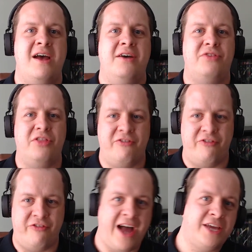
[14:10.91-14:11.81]
that the
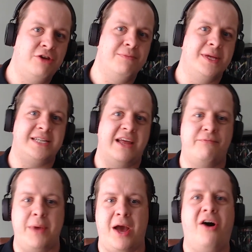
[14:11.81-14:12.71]
vacuum it's left
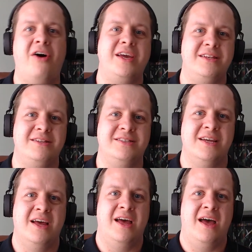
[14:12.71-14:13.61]
behind
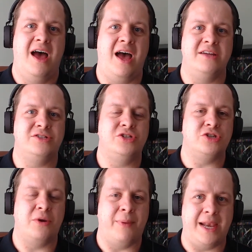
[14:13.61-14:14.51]
has just
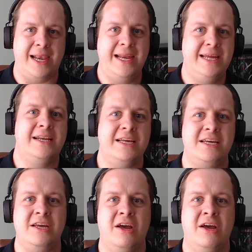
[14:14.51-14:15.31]
completely